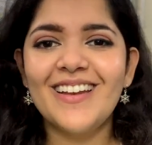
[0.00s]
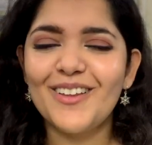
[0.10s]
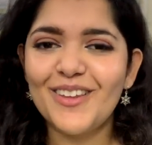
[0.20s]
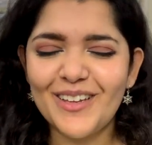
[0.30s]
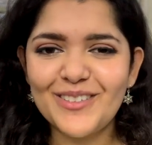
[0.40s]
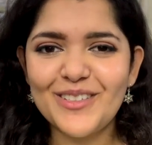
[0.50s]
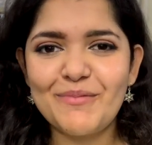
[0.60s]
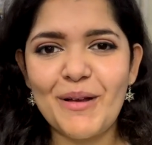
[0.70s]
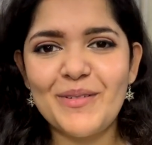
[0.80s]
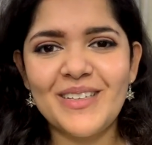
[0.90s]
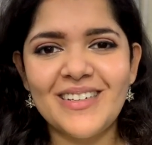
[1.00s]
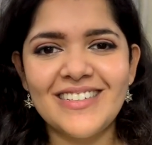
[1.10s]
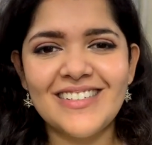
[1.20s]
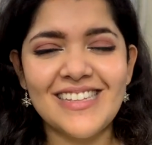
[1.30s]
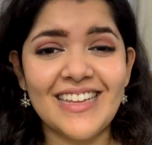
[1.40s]
Now the thing to remember
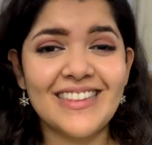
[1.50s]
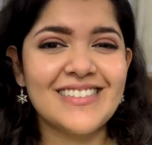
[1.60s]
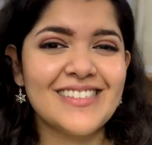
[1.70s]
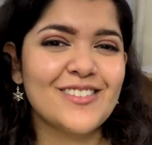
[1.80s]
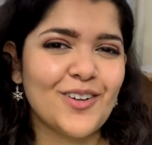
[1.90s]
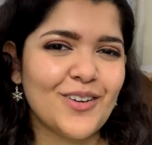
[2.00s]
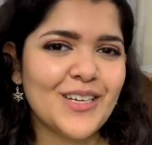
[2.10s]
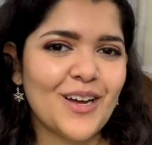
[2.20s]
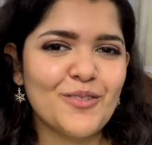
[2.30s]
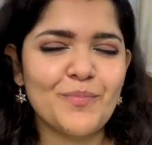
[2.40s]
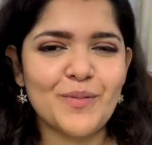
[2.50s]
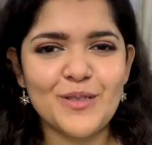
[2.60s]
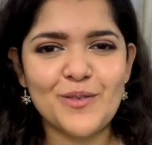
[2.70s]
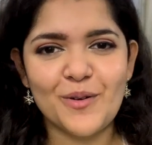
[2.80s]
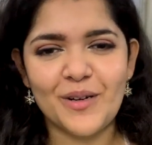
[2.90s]
here is that this is not how the
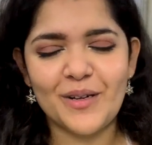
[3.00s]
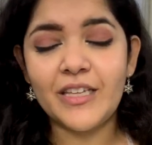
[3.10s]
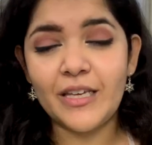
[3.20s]
pills work.